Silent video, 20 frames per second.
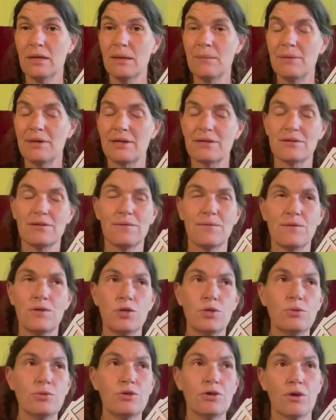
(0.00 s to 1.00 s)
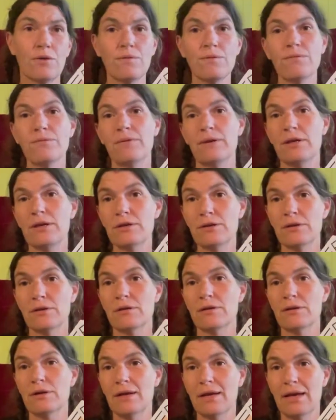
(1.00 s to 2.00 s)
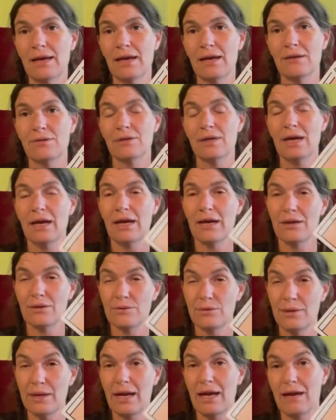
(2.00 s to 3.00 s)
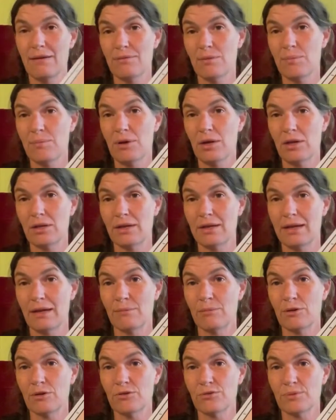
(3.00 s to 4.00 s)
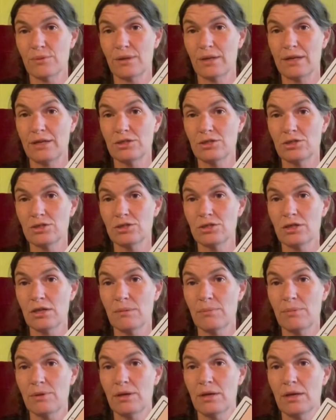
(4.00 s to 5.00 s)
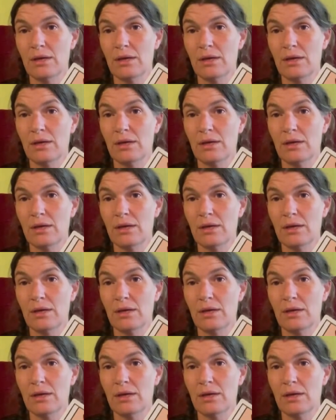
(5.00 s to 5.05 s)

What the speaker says: Because if you don't figure out how to have a polyamorous relationship,